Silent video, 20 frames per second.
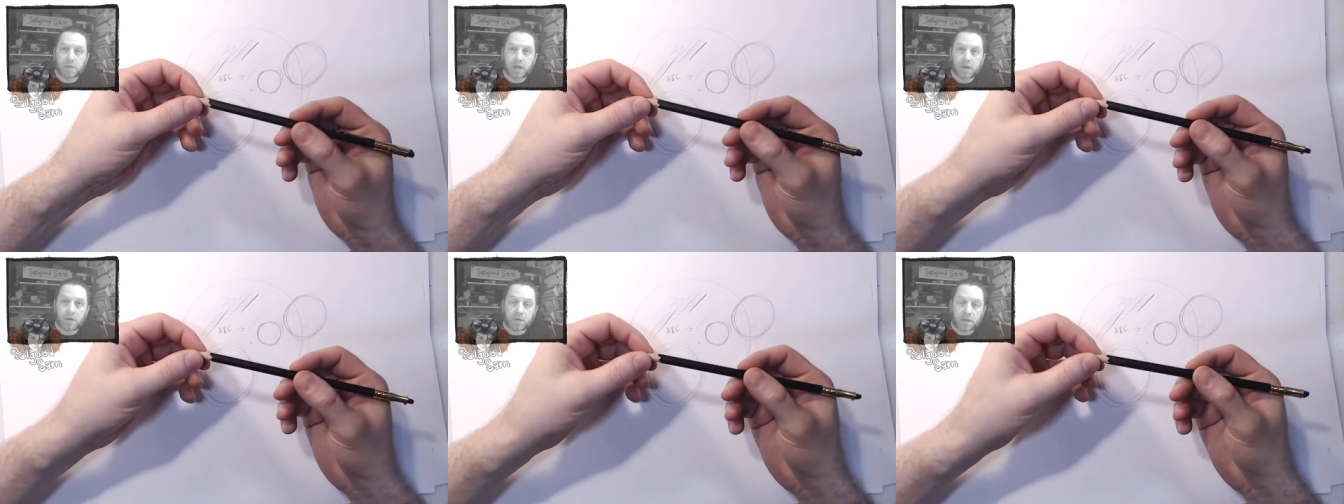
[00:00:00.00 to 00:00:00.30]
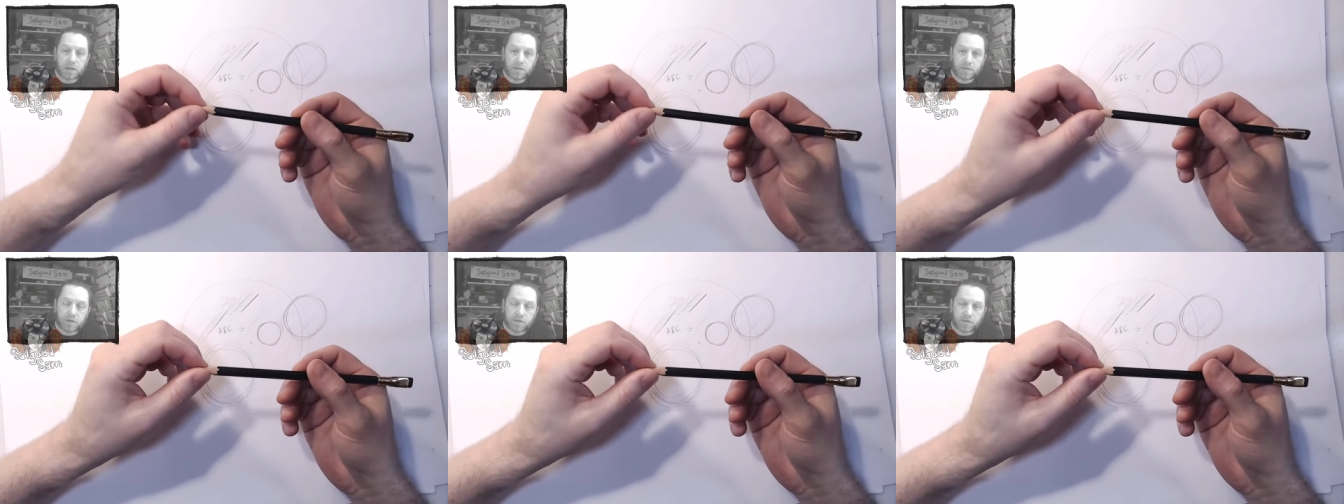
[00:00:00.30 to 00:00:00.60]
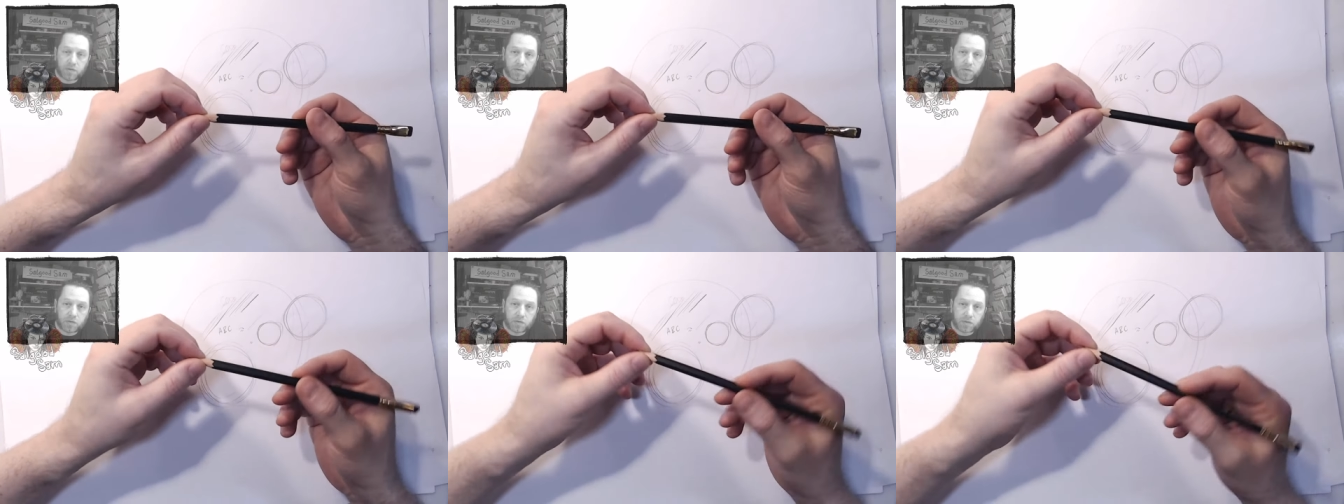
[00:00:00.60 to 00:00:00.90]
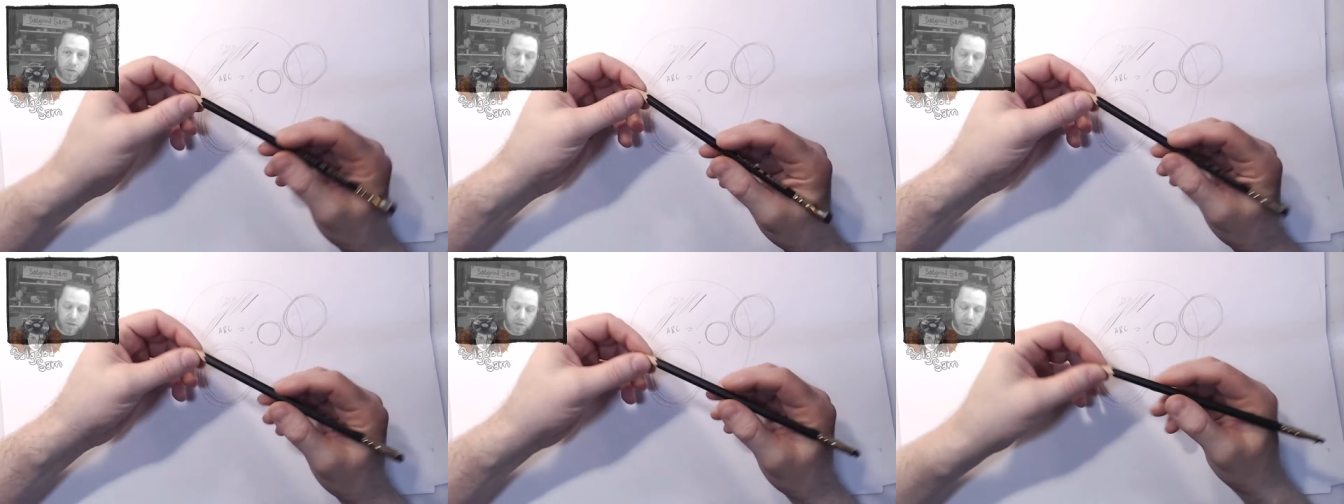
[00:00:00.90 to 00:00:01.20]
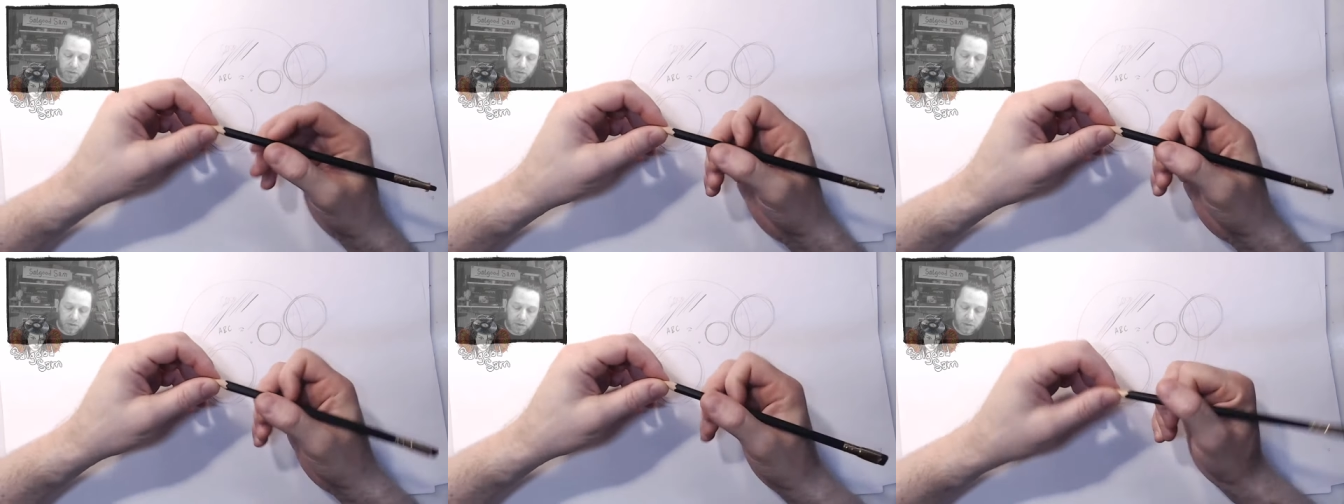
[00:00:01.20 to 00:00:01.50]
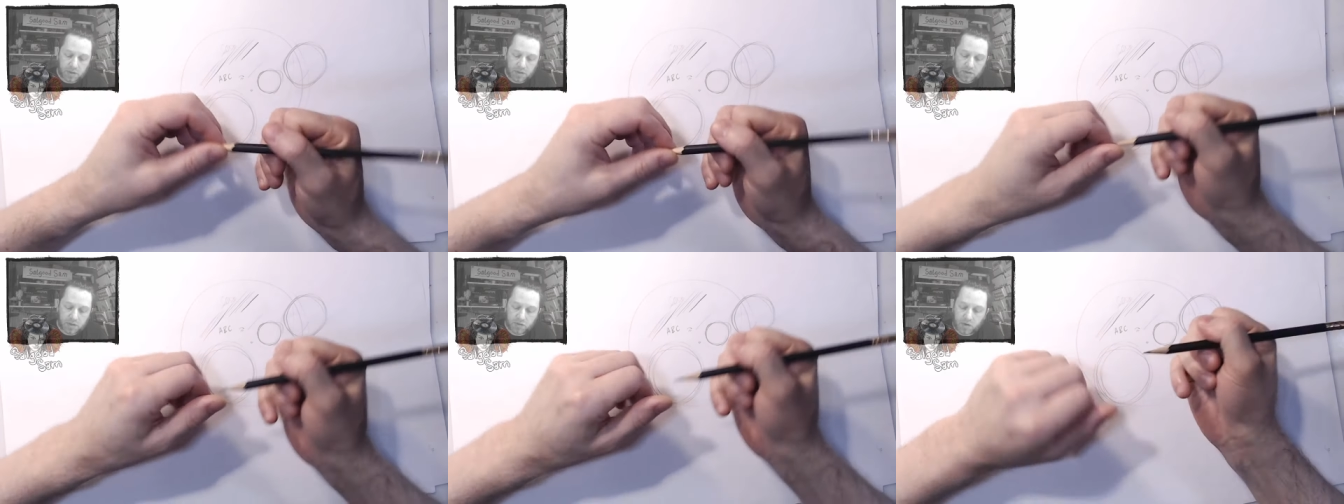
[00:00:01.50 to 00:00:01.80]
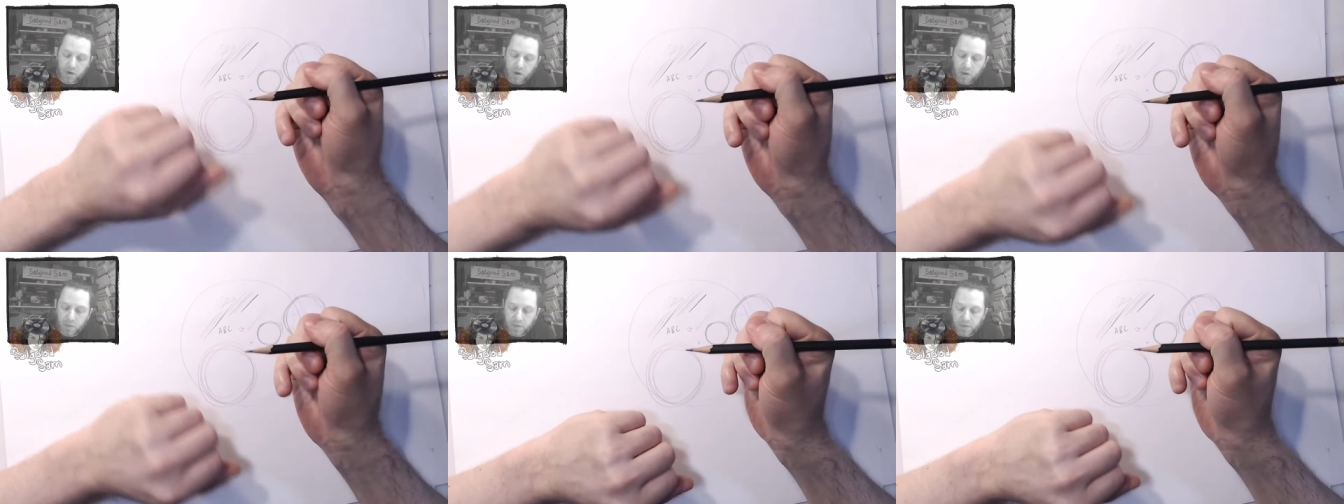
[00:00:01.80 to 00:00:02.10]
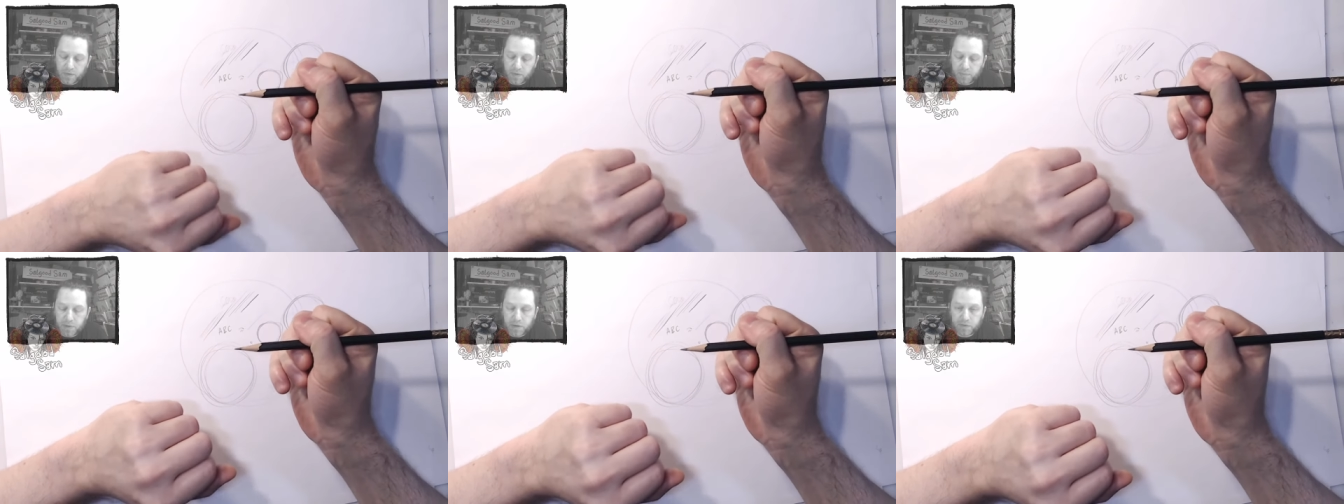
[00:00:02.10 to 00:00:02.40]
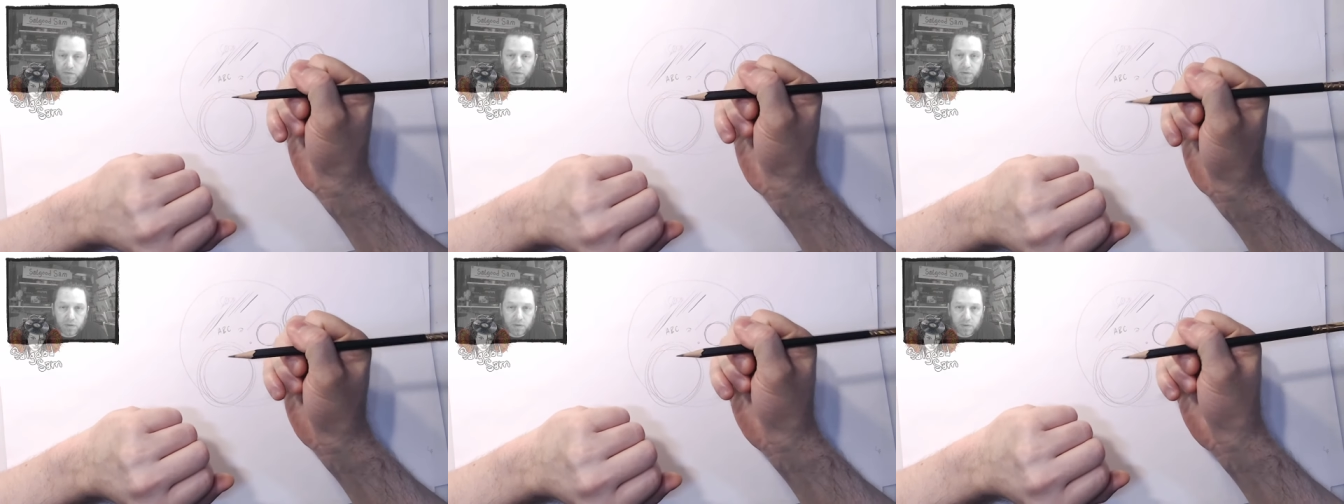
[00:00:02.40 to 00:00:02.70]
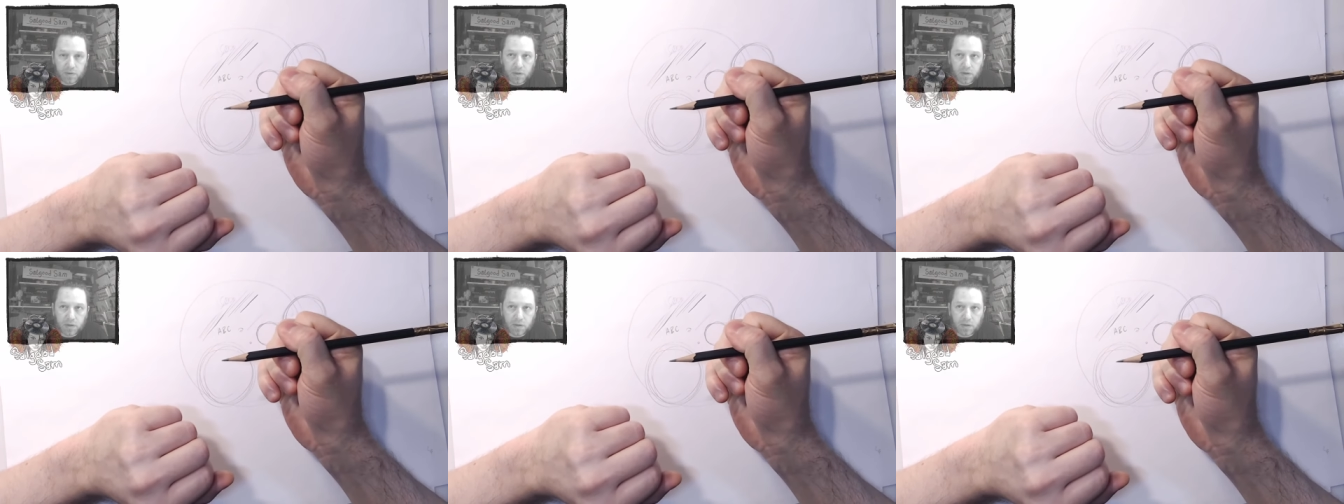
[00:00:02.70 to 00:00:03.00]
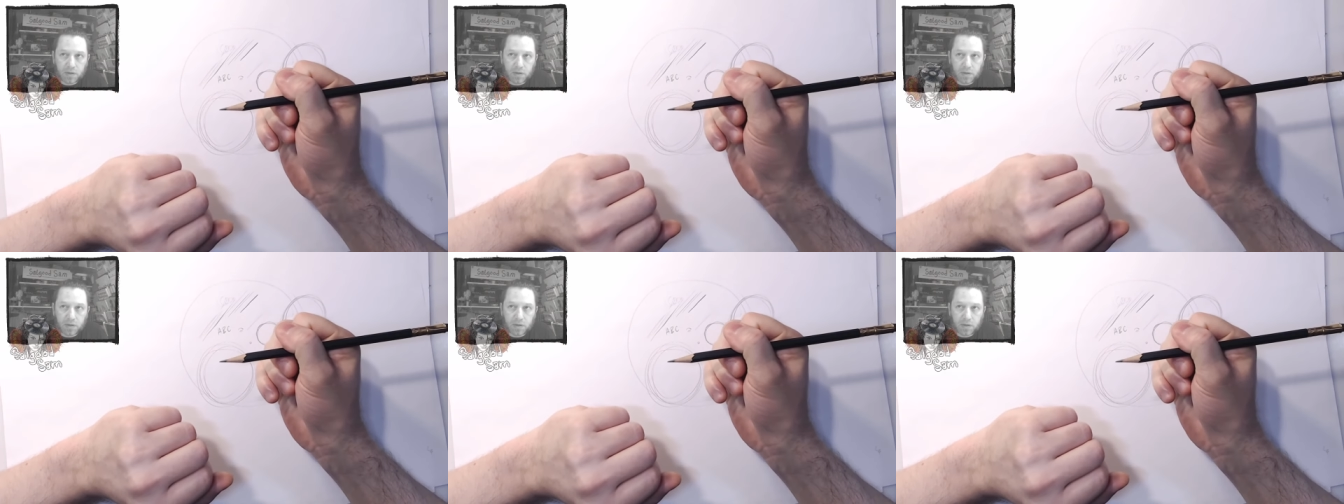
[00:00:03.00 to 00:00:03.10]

Now, even if you've learned uh, to draw with a bit of a, a